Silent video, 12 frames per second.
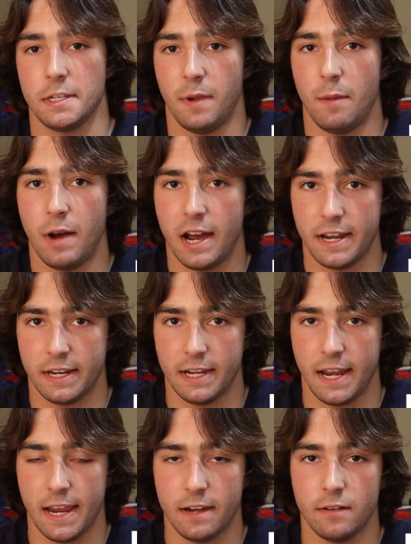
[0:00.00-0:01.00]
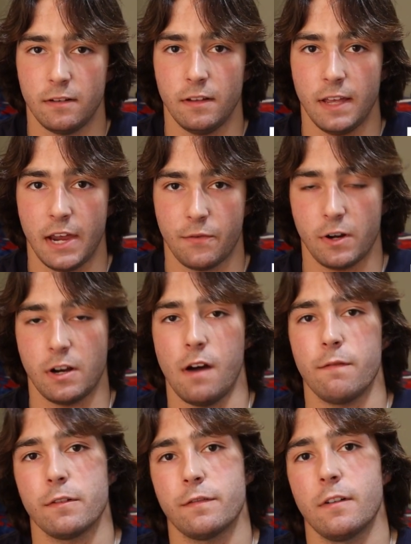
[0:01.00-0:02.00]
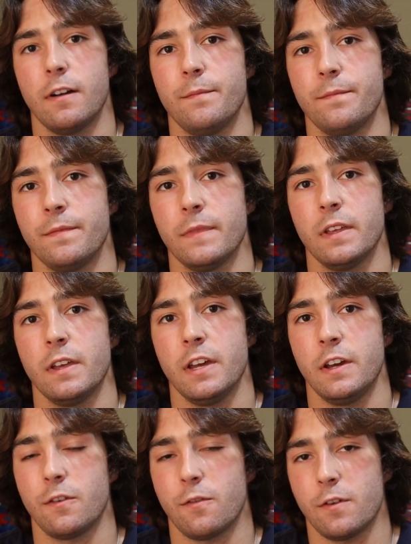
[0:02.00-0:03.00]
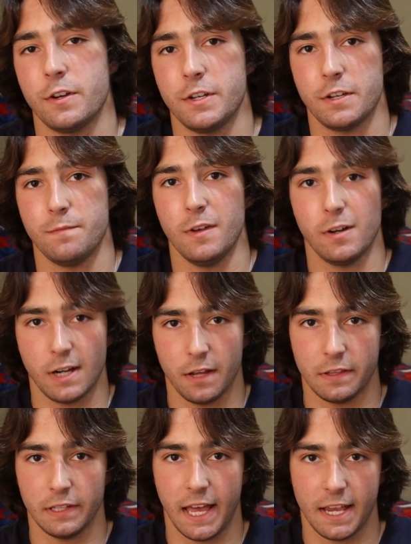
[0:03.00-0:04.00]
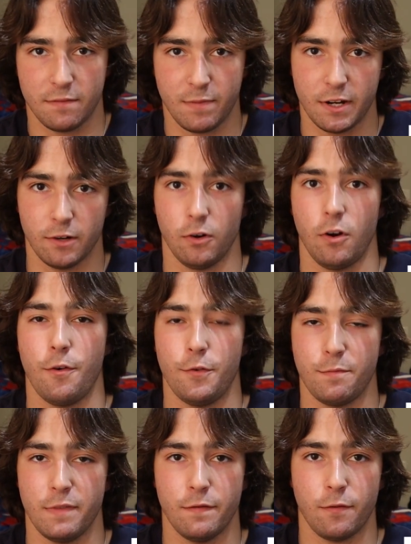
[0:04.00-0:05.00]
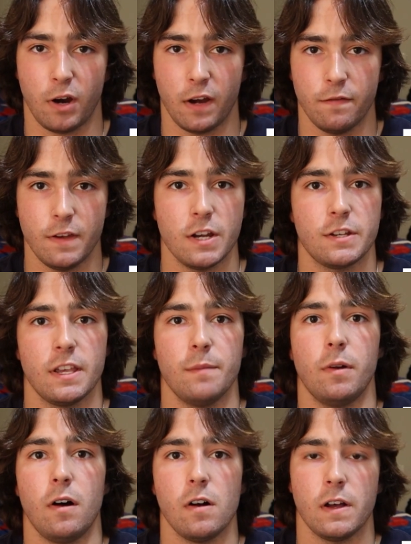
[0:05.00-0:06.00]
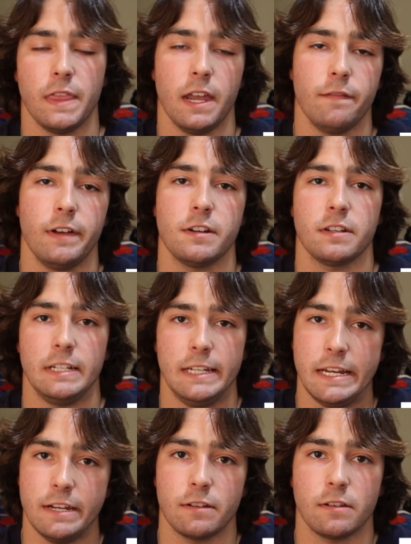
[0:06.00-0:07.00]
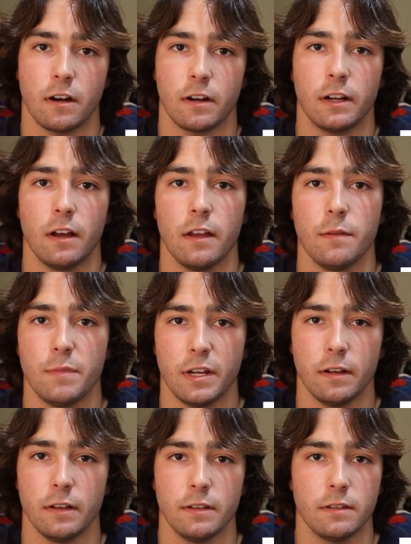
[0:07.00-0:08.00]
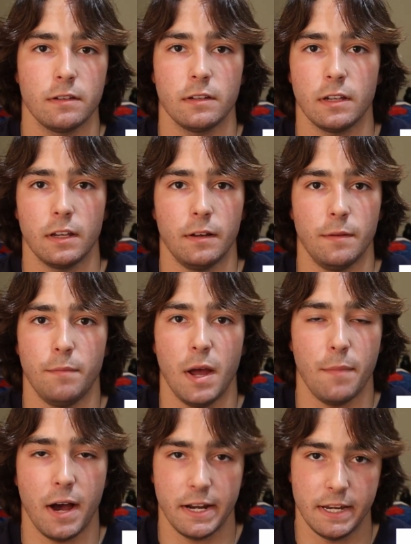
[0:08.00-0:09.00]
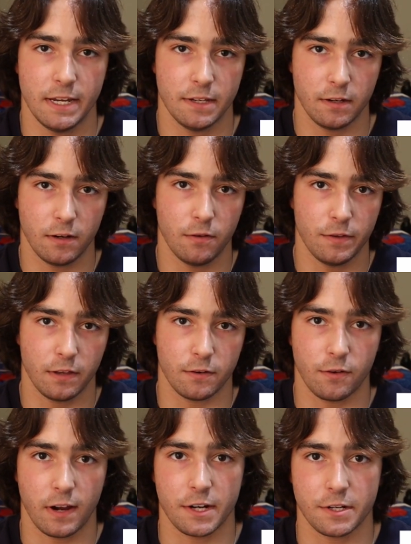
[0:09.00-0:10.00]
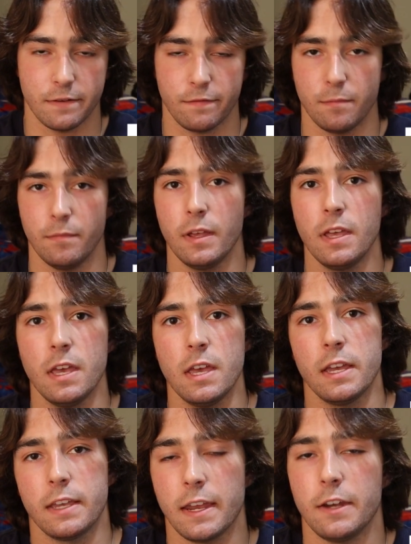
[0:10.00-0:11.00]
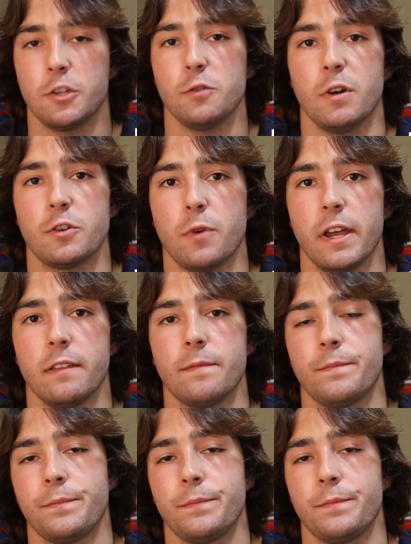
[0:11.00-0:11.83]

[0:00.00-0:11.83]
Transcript: as my body can handle and recover from in order to just milk out the last bit of growth before I finish that bulk and then eventually need to start a cut because my body needs to go in the other direction from gaining too much weight.